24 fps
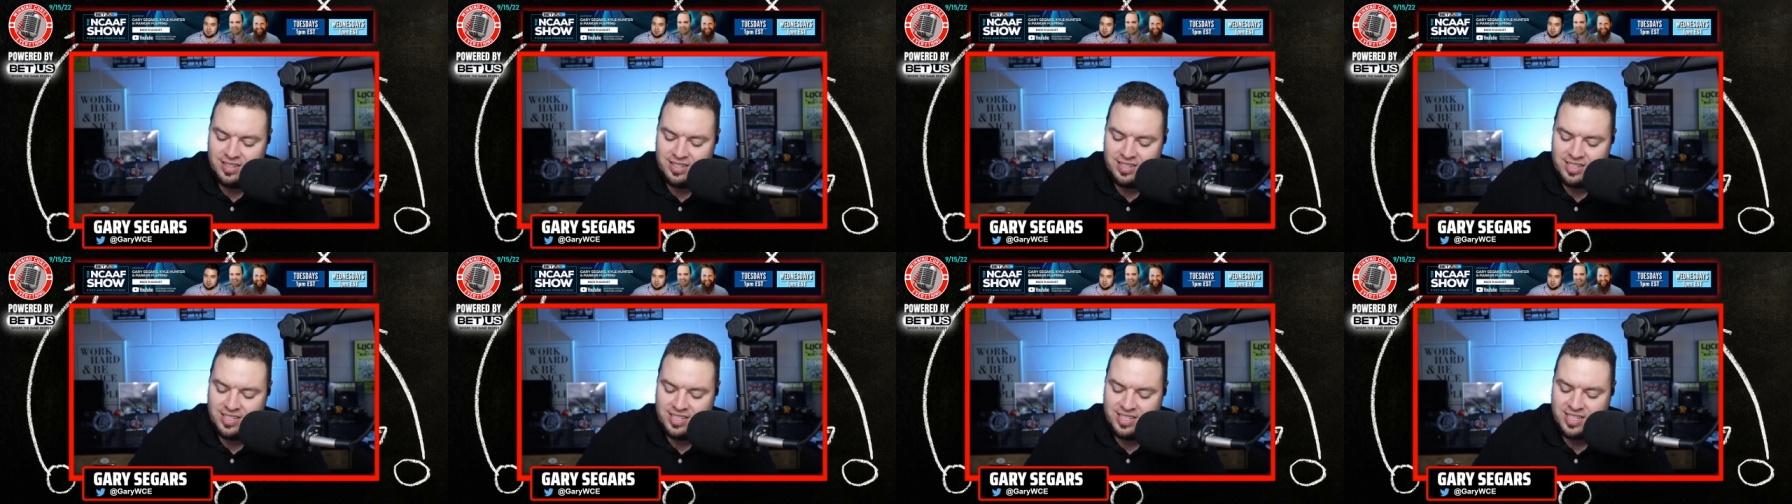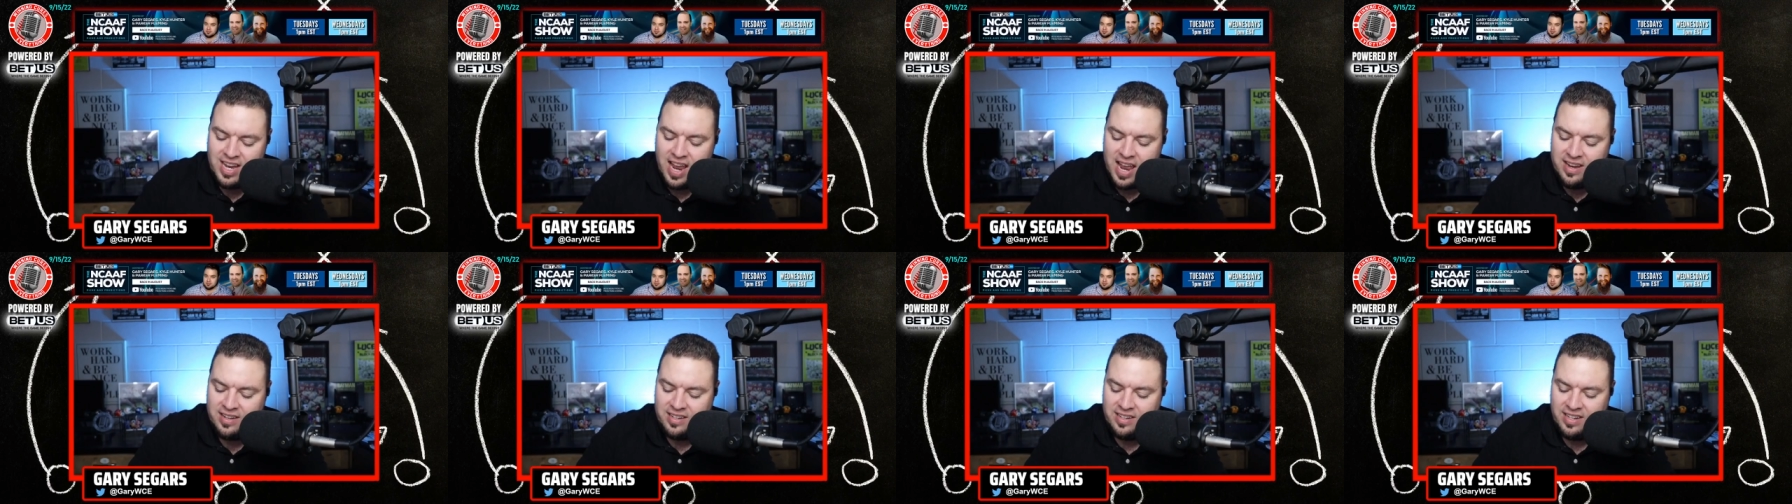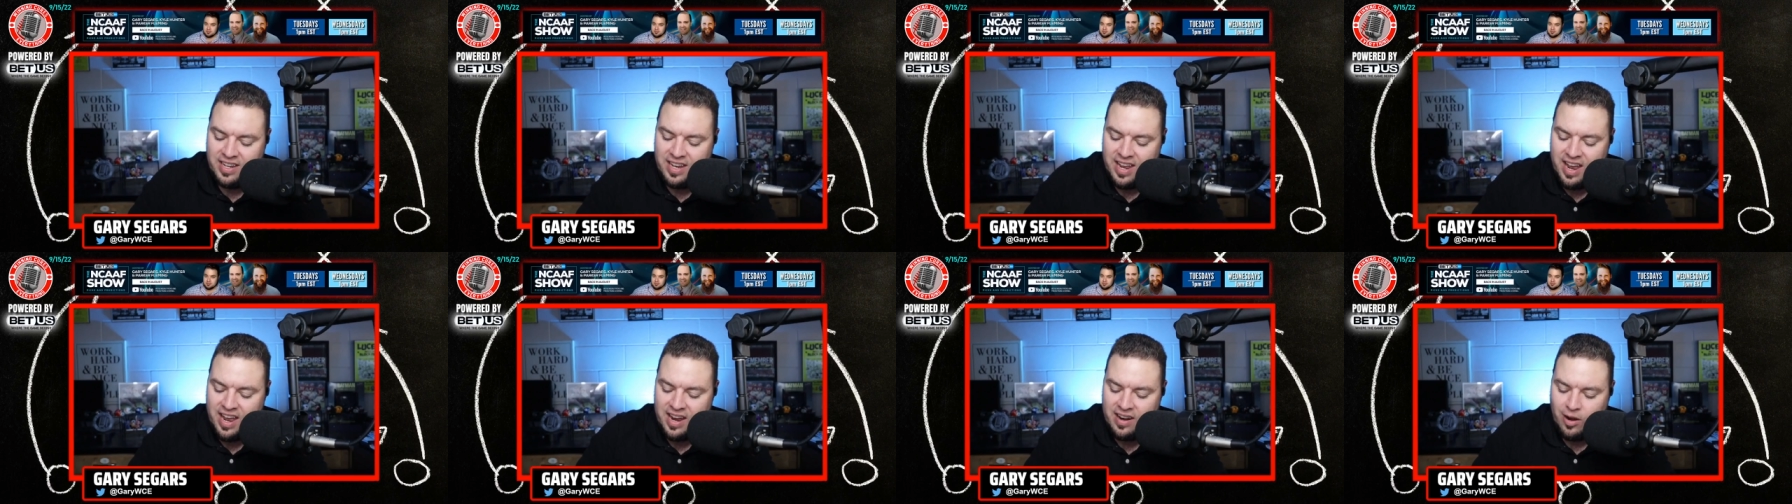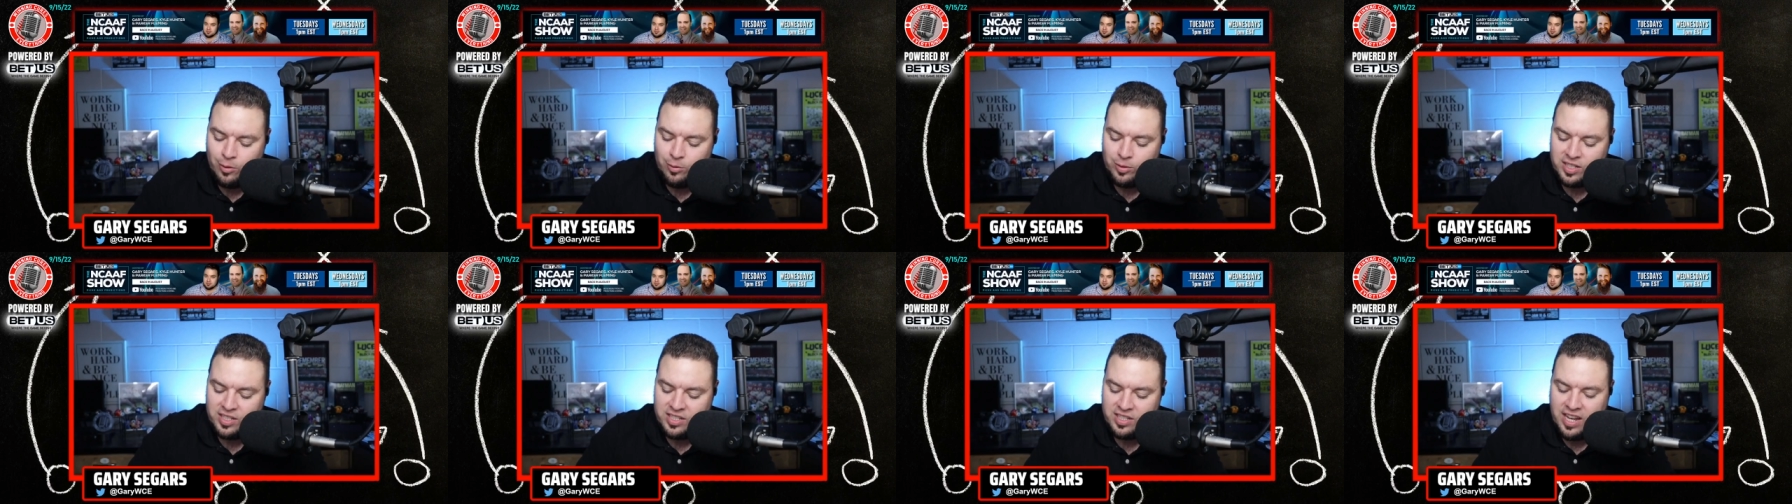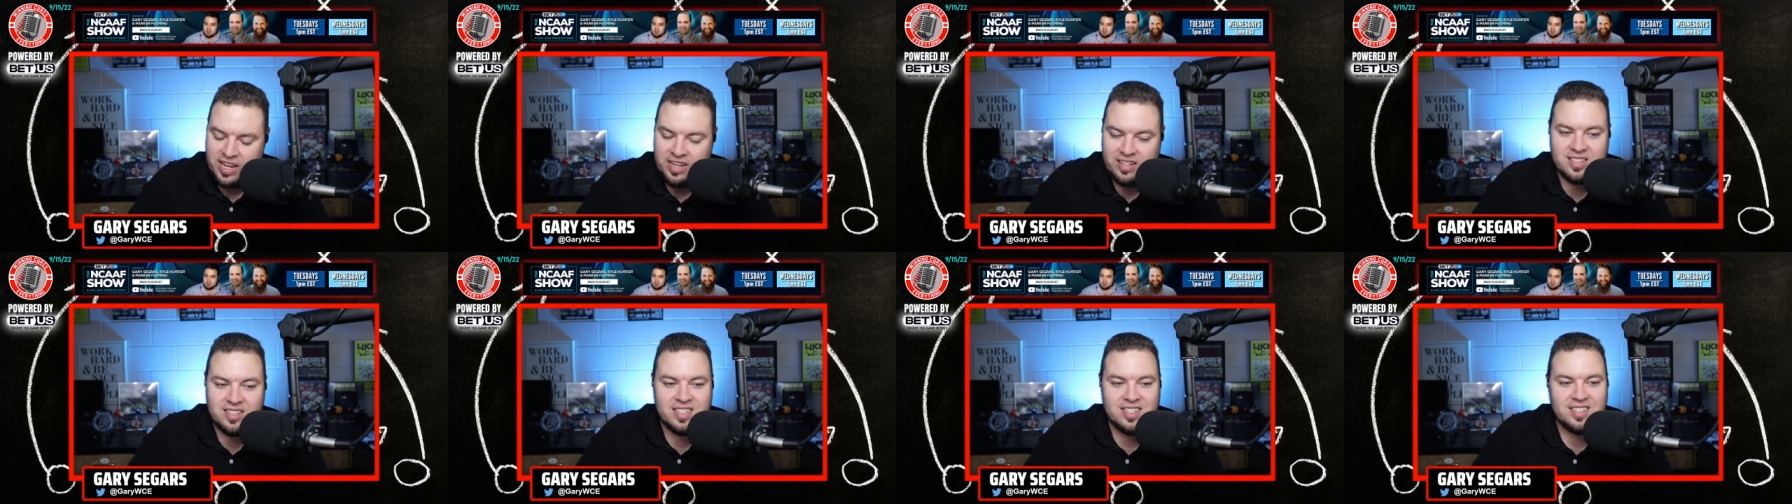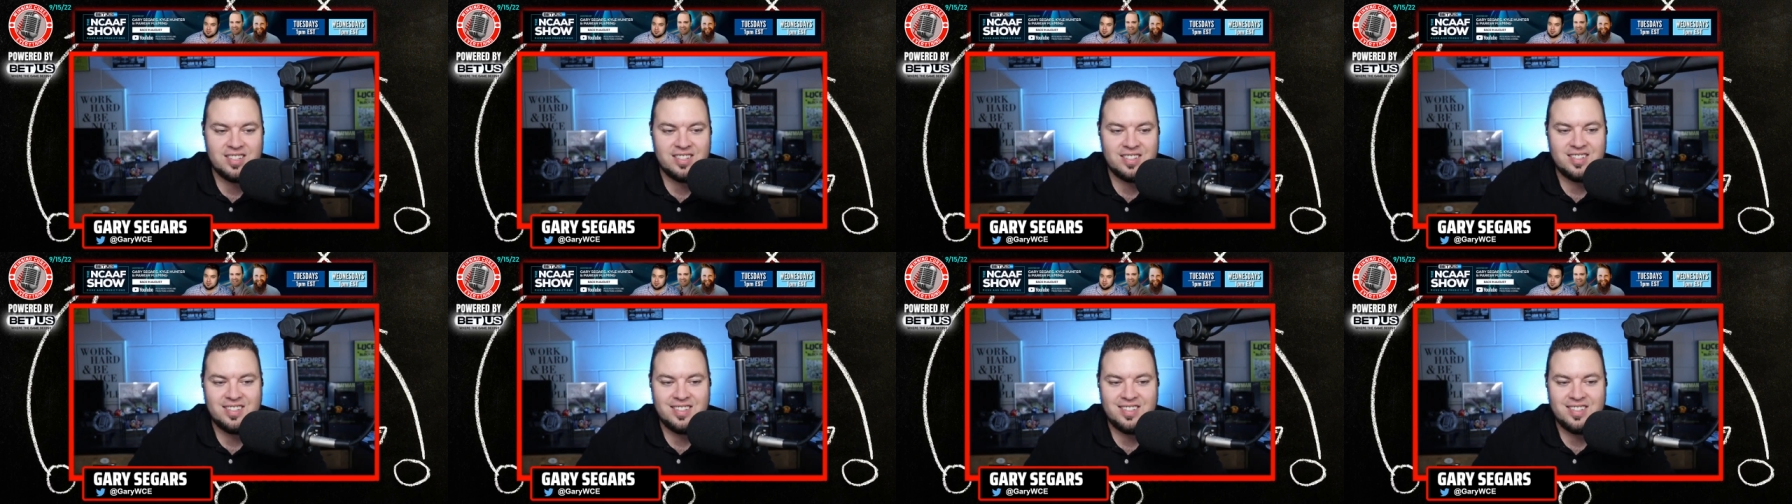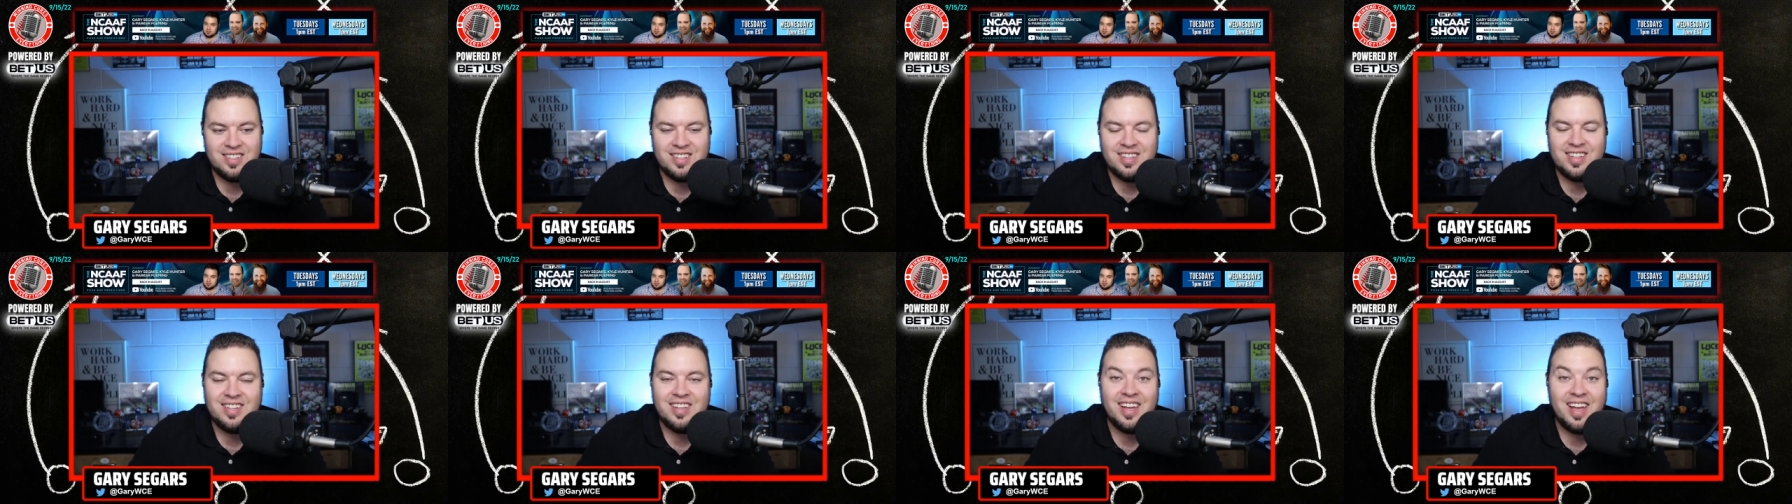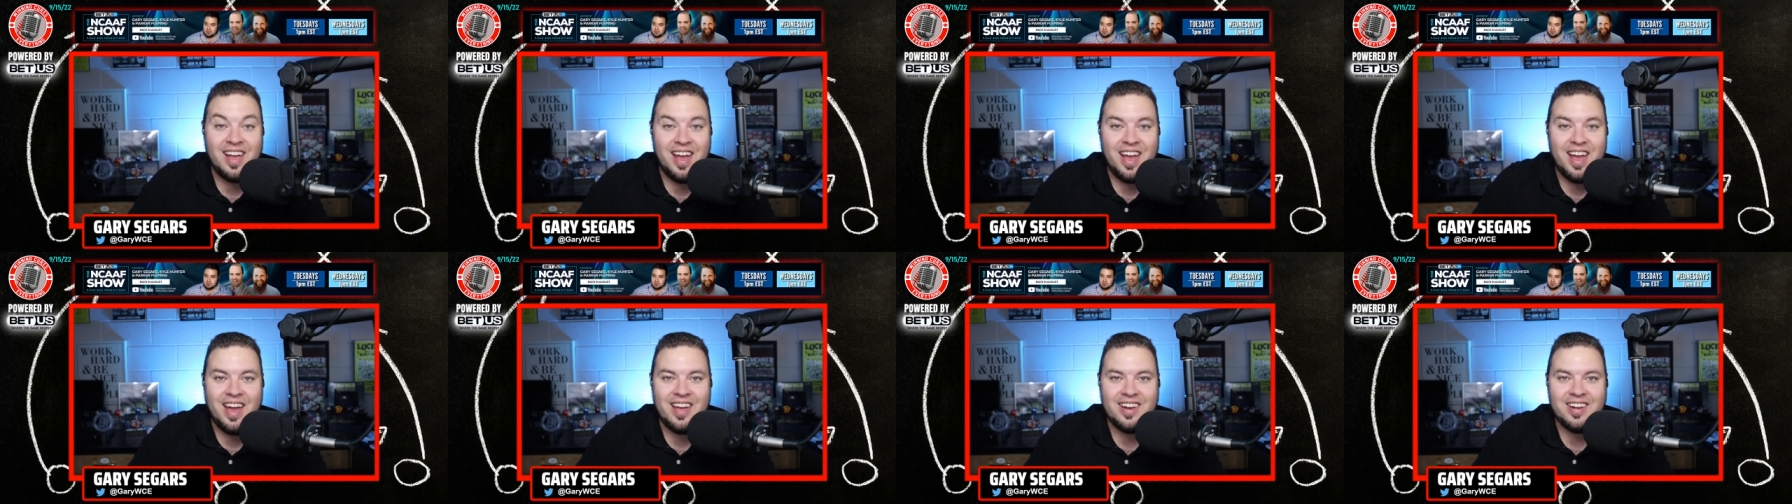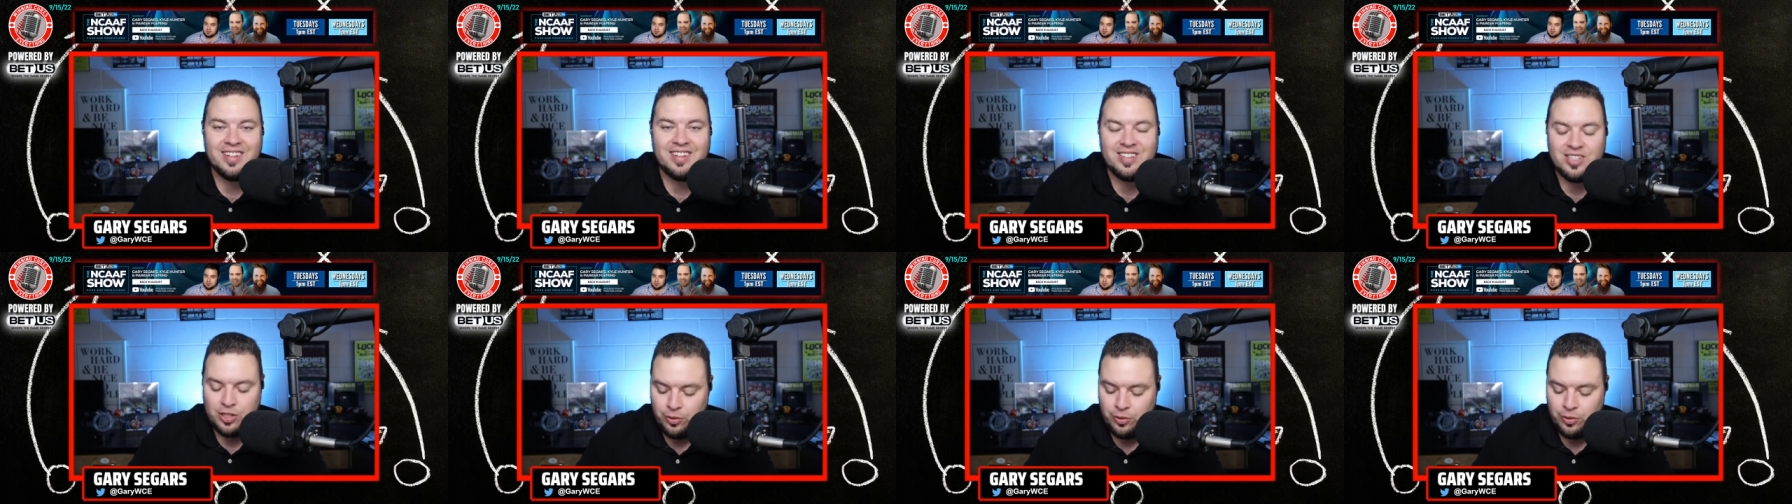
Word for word: San Diego State heading